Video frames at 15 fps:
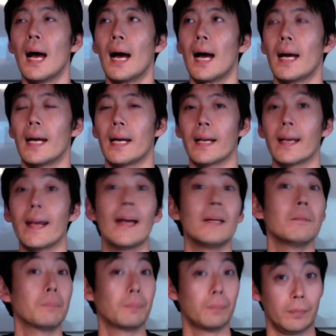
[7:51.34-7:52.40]
uh,
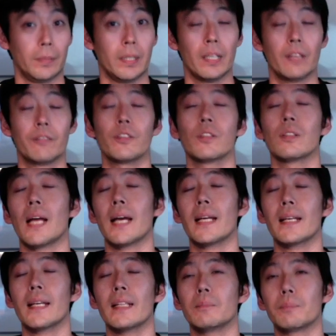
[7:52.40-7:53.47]
again if you
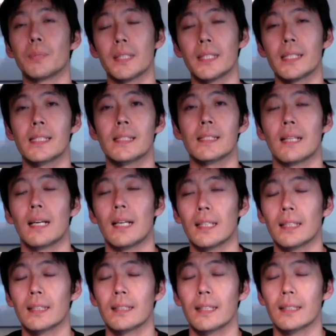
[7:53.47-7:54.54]
like it, please
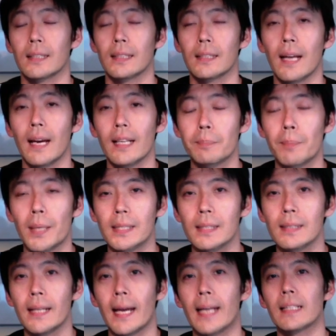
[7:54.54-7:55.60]
uh, click the like
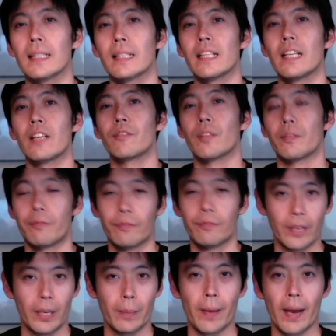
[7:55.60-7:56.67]
button and leave
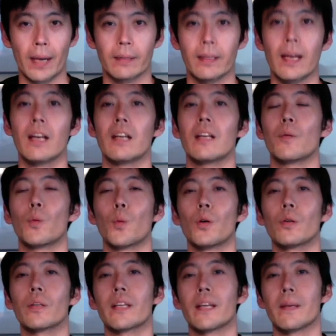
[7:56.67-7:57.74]
feedback. That
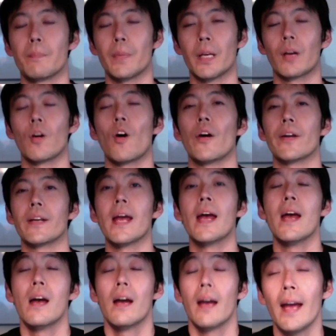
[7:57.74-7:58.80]
will keep me going.
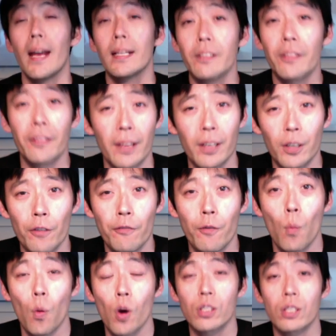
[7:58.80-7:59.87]
And thank you
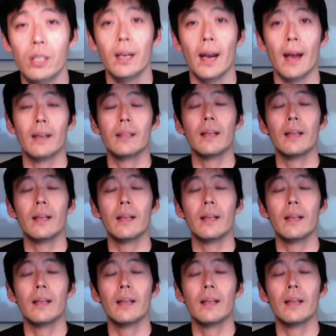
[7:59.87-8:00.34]
for watching and